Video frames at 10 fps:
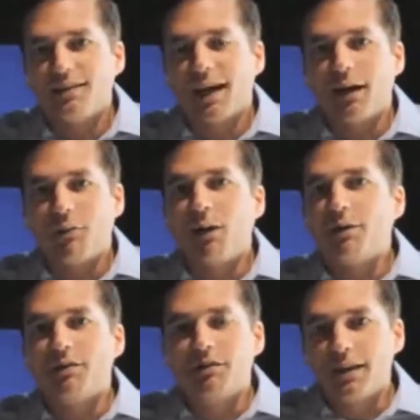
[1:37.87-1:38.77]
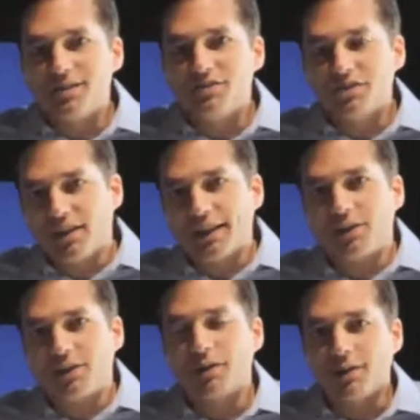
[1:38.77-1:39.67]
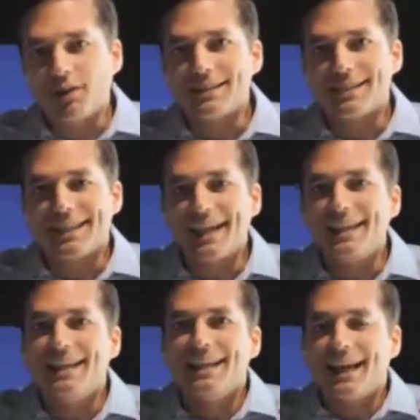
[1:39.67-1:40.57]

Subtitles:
I'm an investor just like you on the line today,